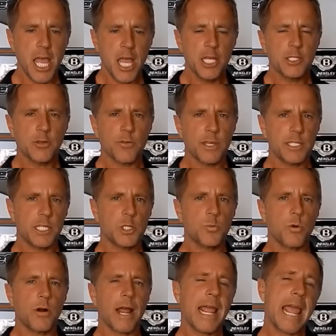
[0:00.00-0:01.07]
So this is
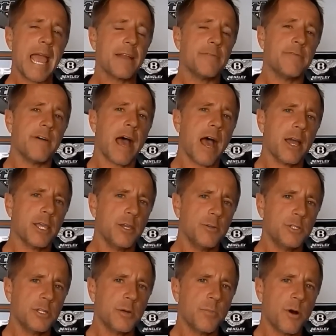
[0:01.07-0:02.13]
where I add value
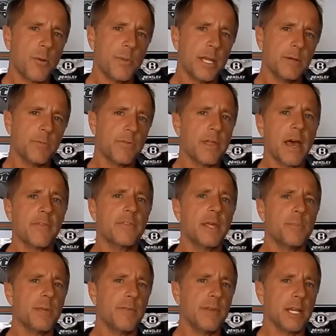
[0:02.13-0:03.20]
to the moment without
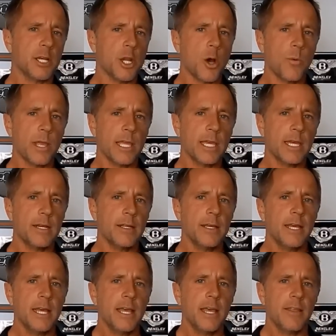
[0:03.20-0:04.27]
them even knowing it.
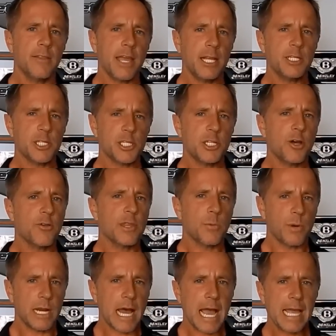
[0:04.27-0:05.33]
They just know that
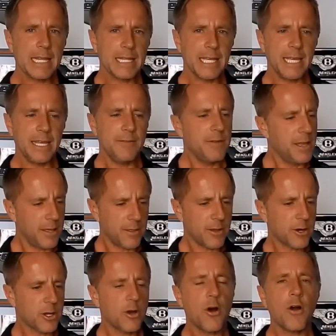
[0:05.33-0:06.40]
when I leave,
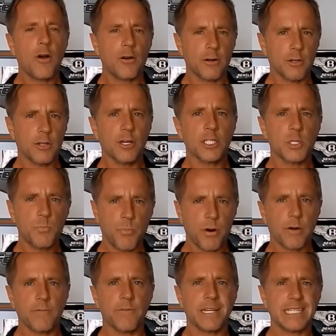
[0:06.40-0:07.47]
their car looks
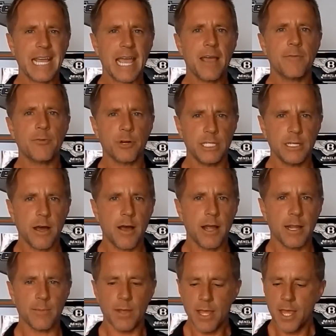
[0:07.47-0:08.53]
perfect every
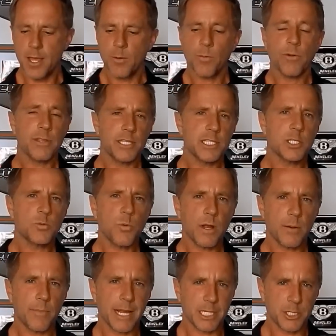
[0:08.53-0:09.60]
time. Well, this is
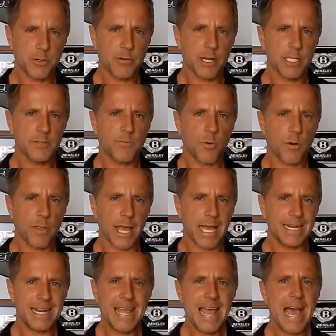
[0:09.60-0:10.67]
one of my tricks for
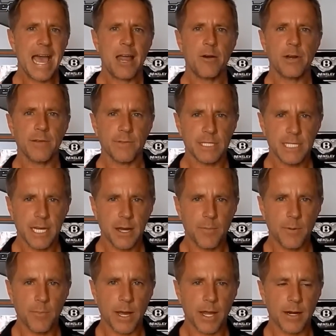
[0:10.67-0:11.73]
that. I don't even tell
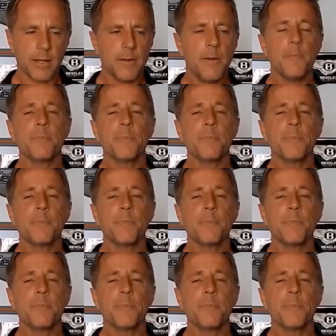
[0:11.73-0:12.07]
them about it.